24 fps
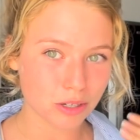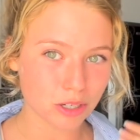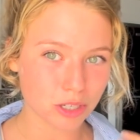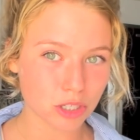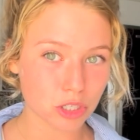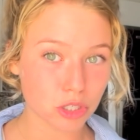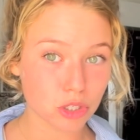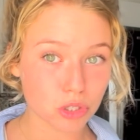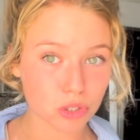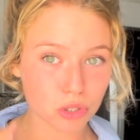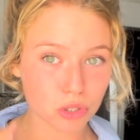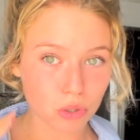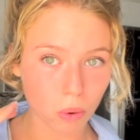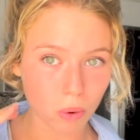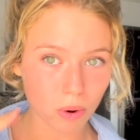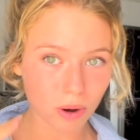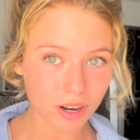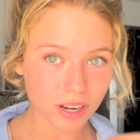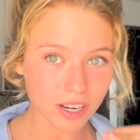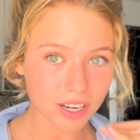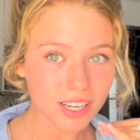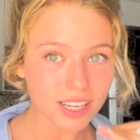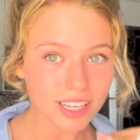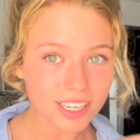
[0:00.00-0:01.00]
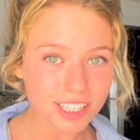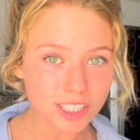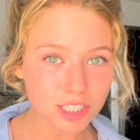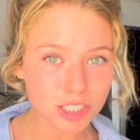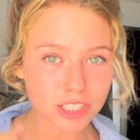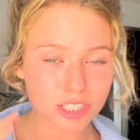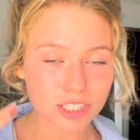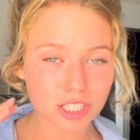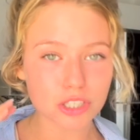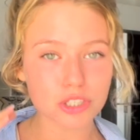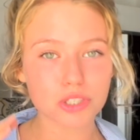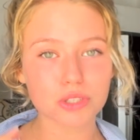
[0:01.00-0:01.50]
short-ish
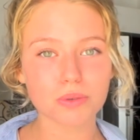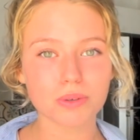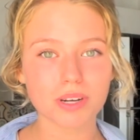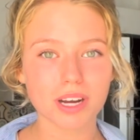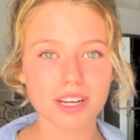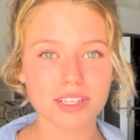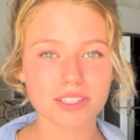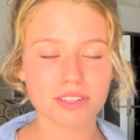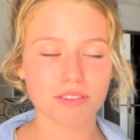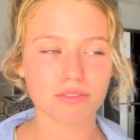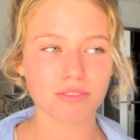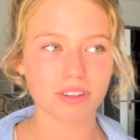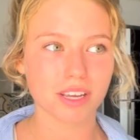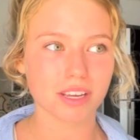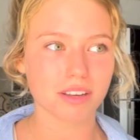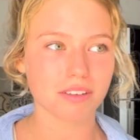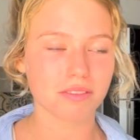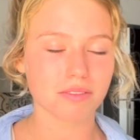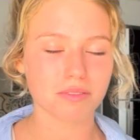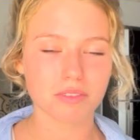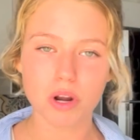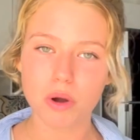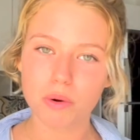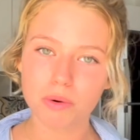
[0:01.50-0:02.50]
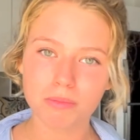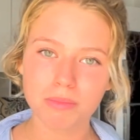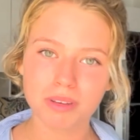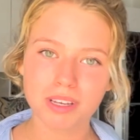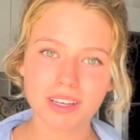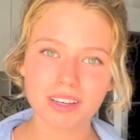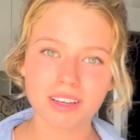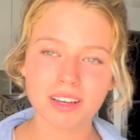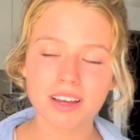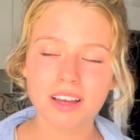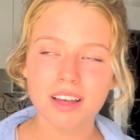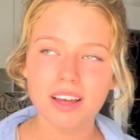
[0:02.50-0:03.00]
since you guys have like known
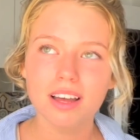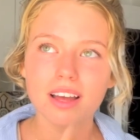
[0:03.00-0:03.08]
me.